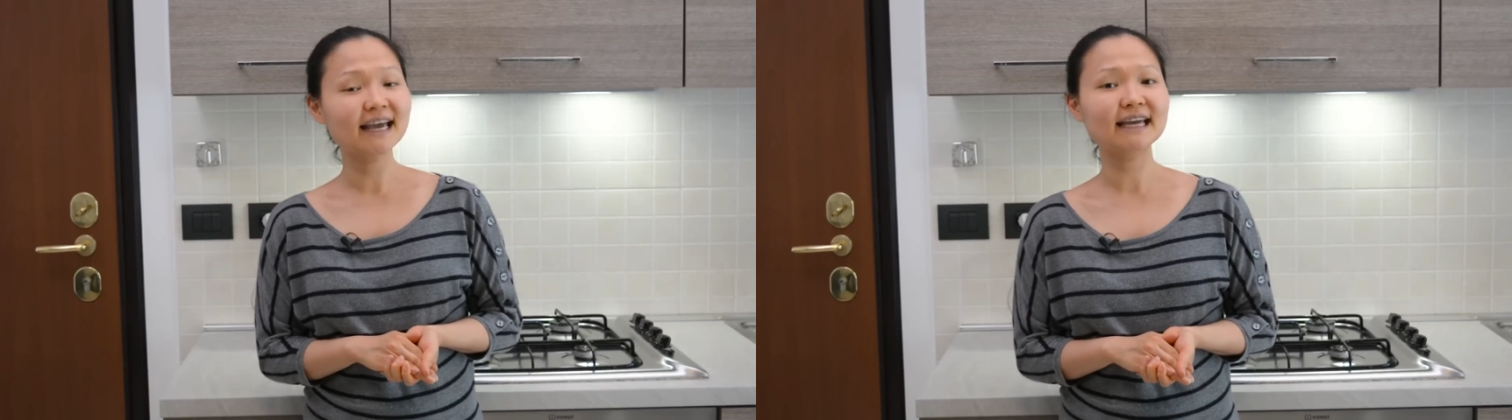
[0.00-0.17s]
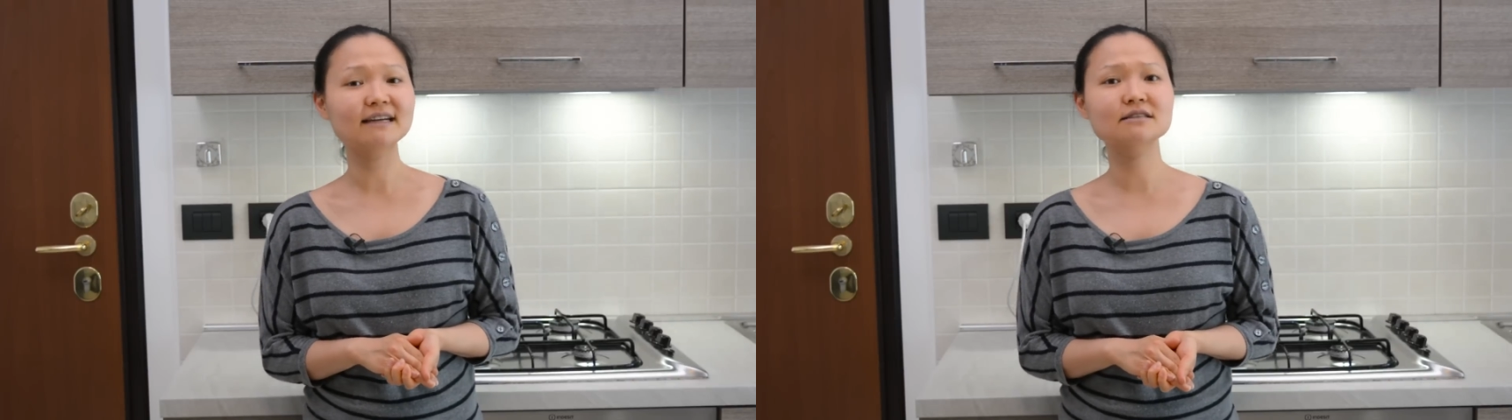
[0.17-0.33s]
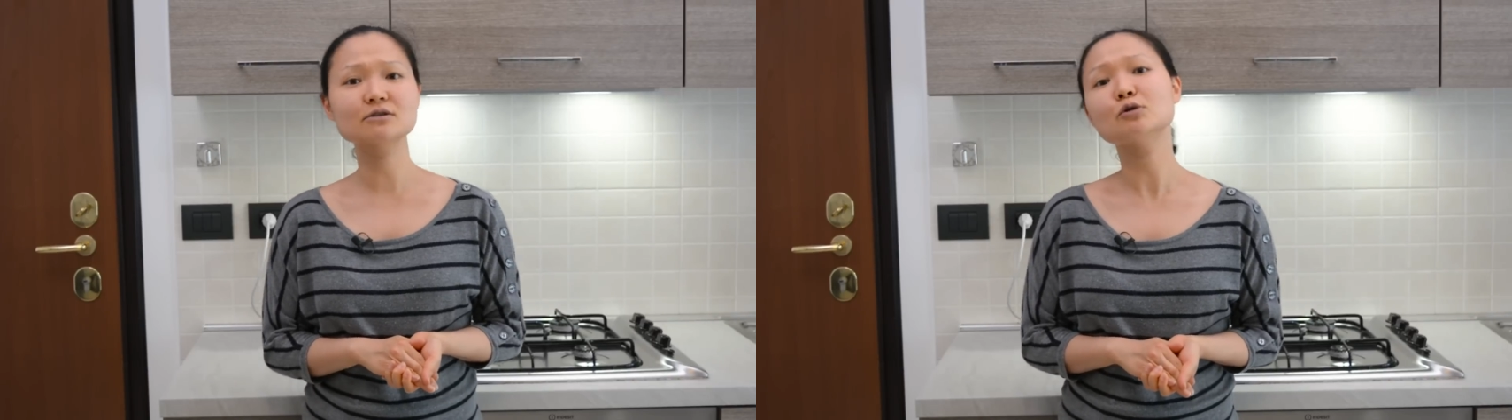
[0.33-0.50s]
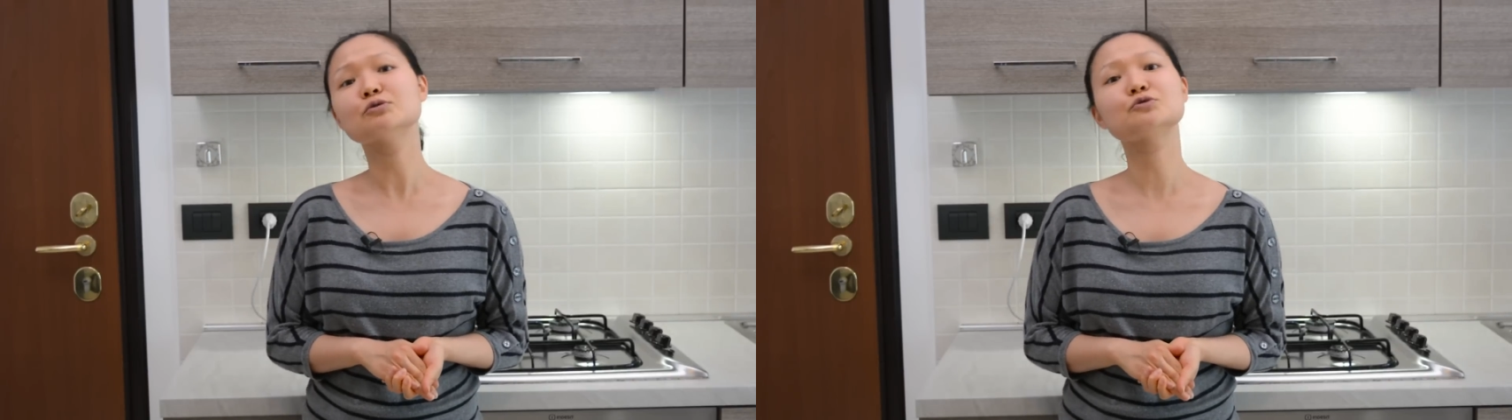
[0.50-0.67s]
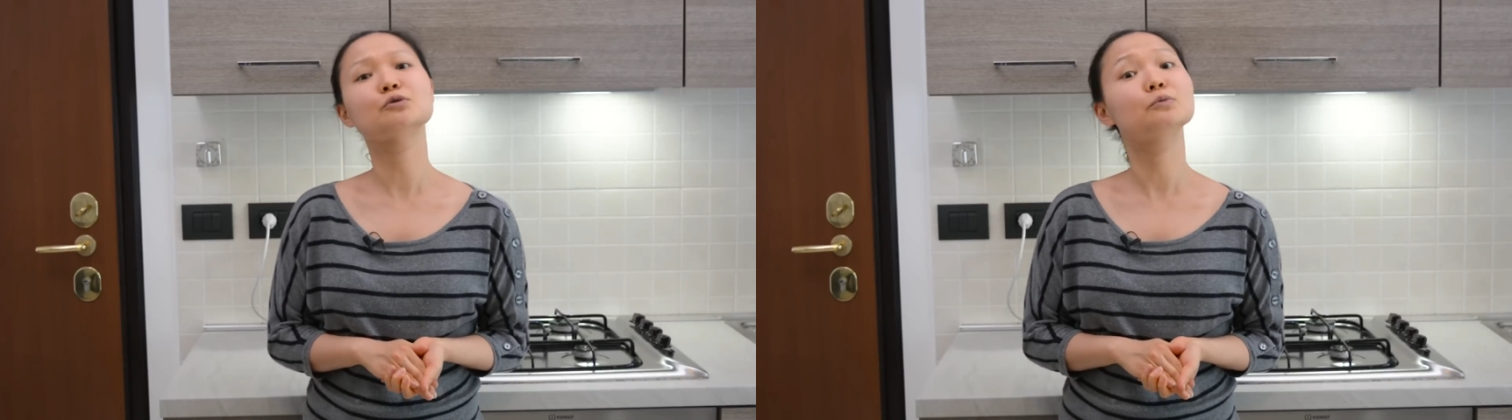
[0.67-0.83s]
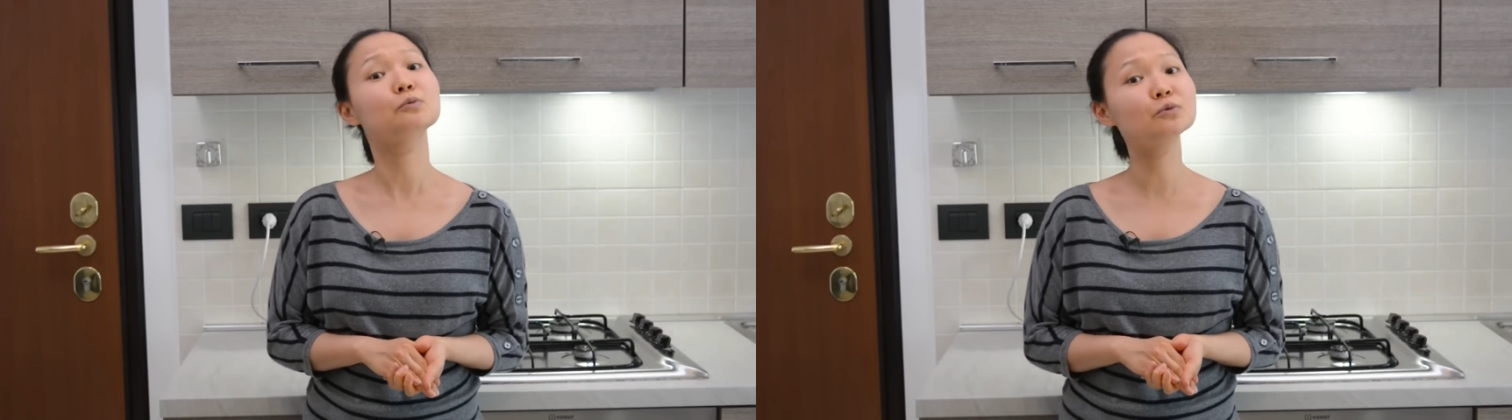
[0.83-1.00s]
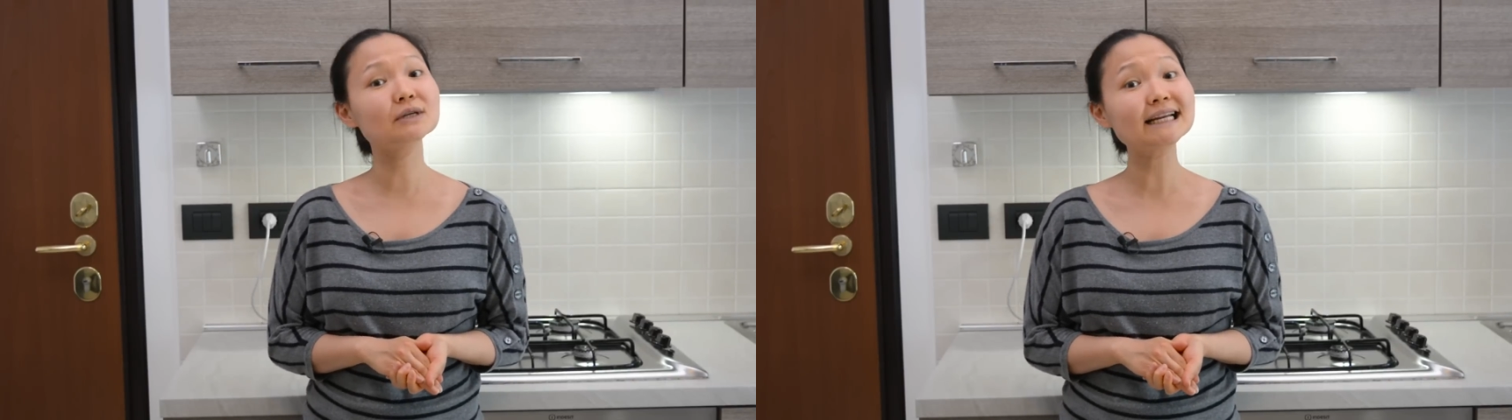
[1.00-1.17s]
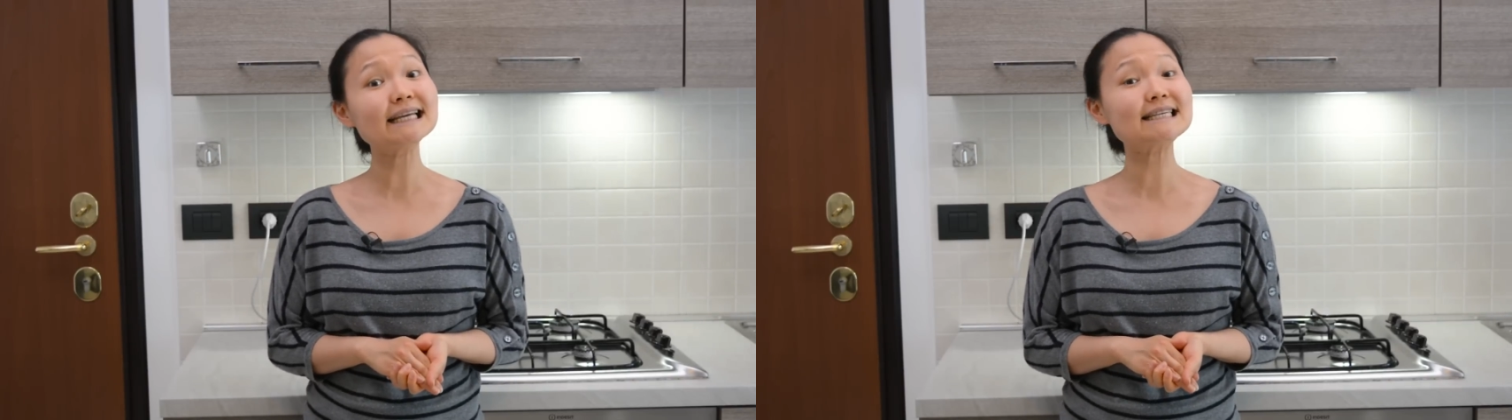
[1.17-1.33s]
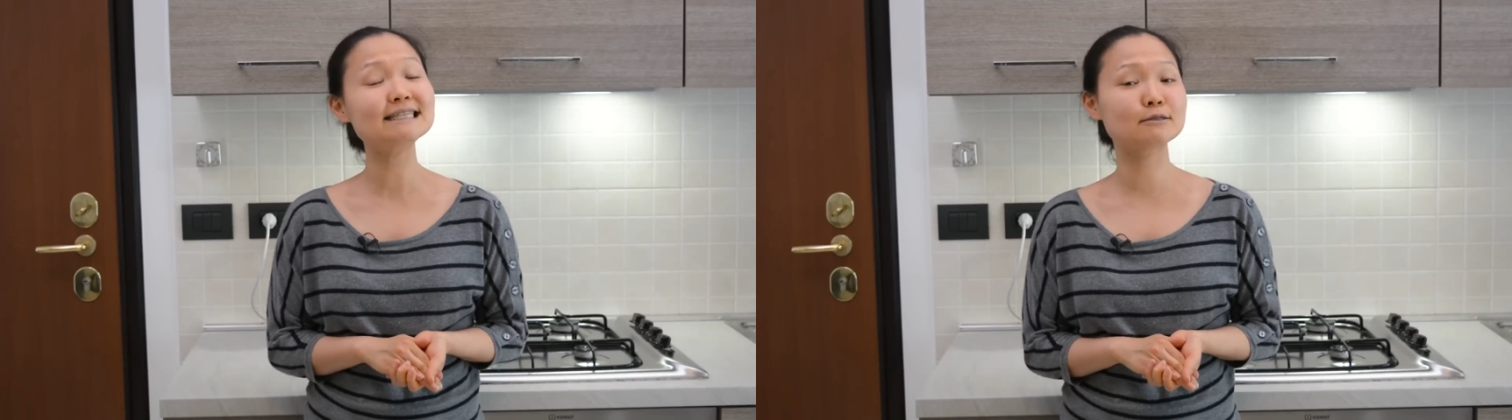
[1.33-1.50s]
and it's also
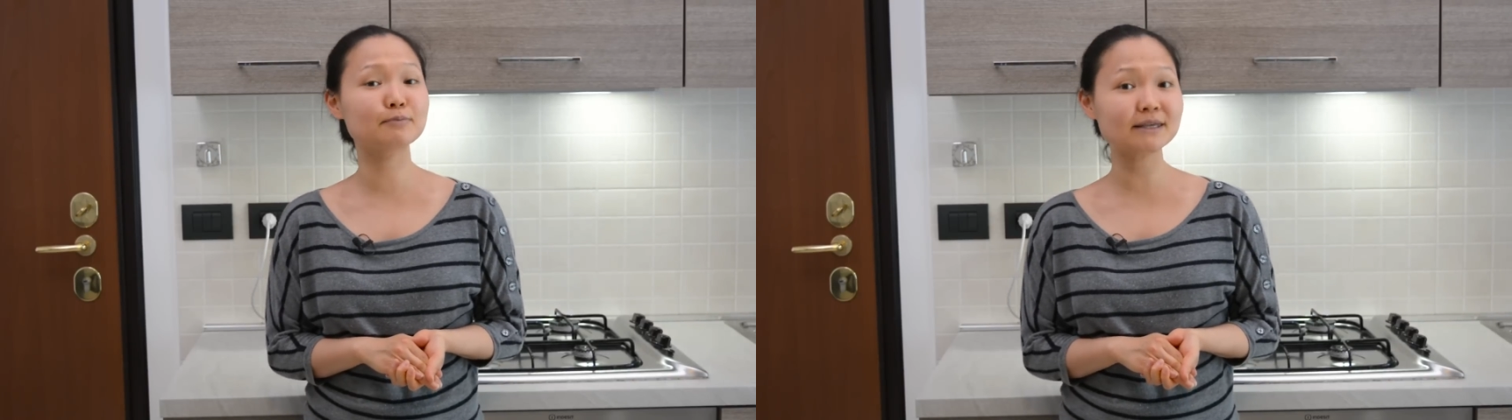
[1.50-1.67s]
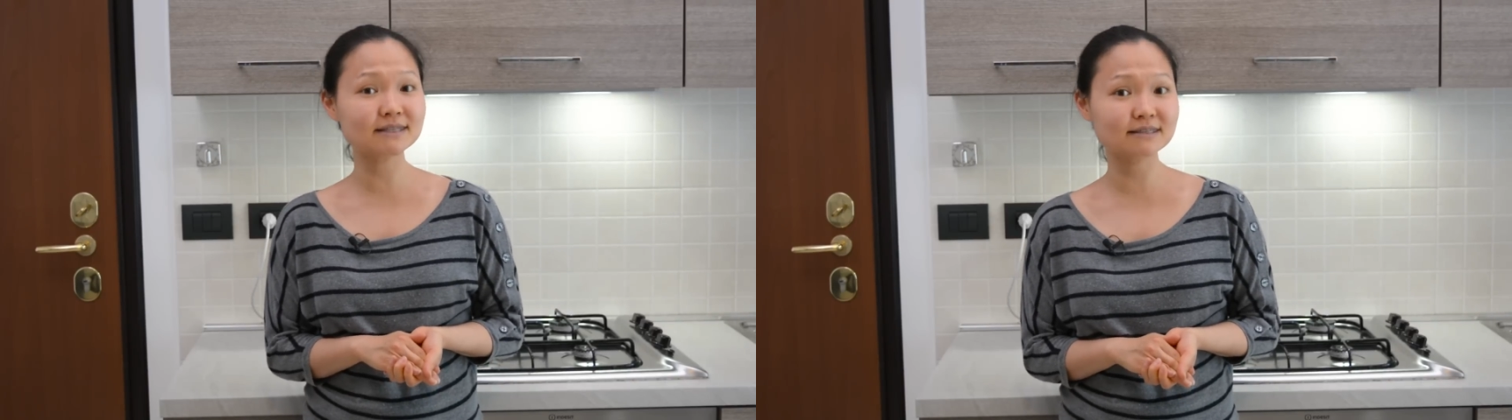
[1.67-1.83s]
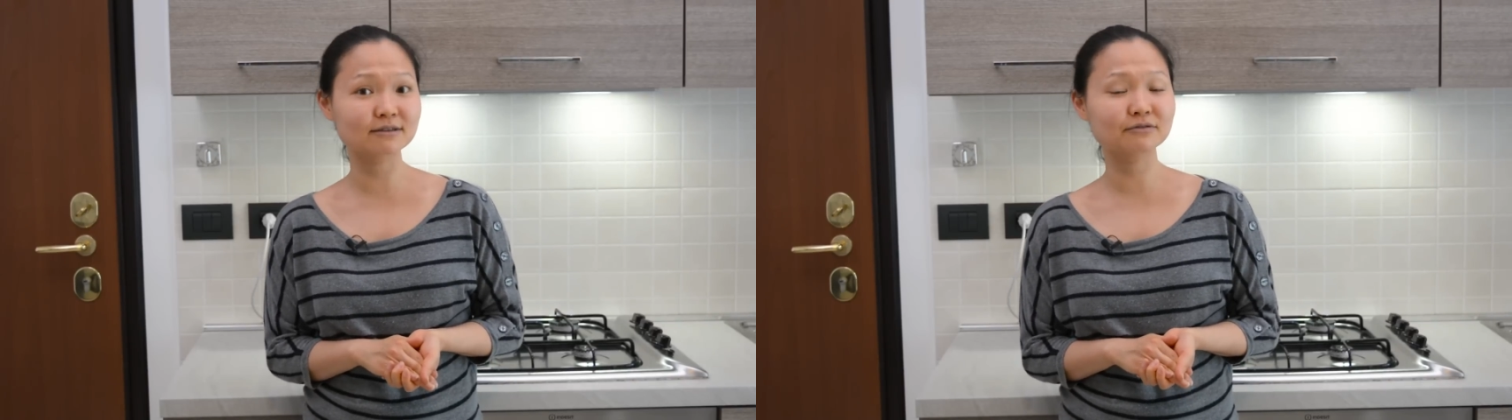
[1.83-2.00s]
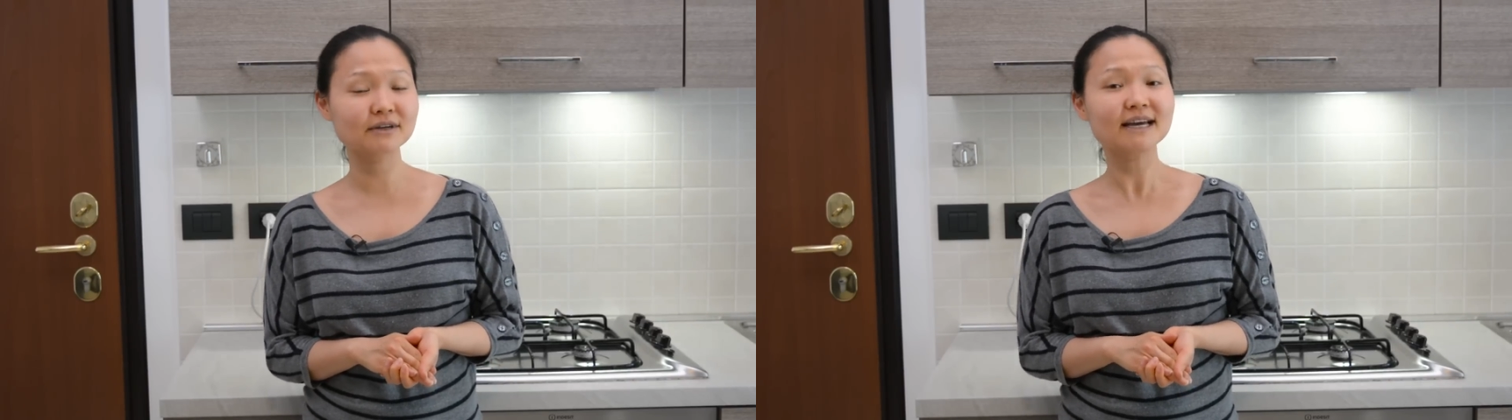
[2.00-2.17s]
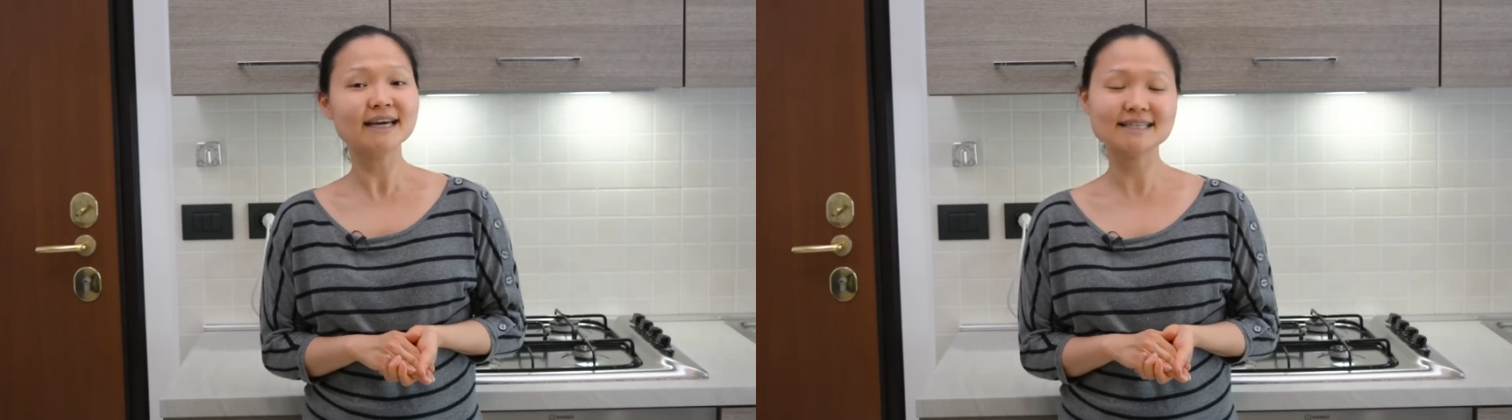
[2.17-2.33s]
really expensive.